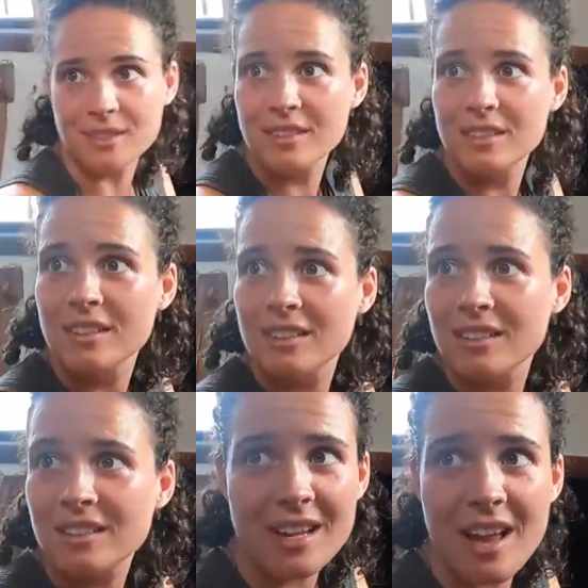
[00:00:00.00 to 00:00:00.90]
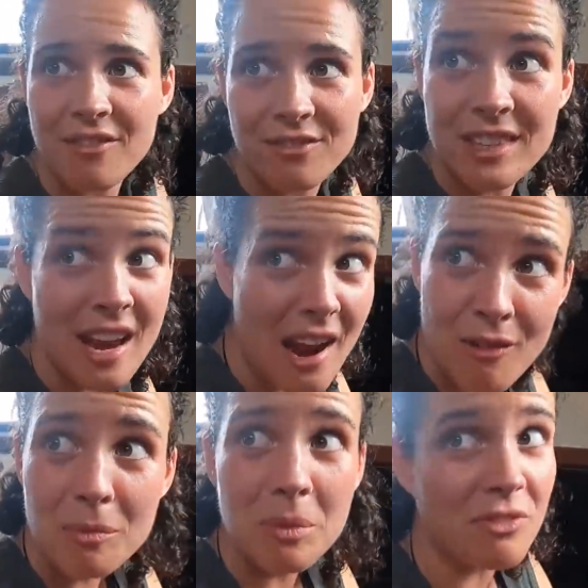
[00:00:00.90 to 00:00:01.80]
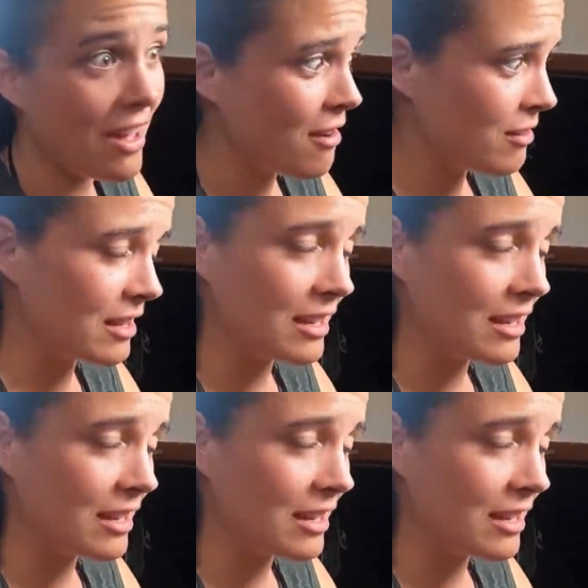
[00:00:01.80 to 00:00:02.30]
became law, and we loved her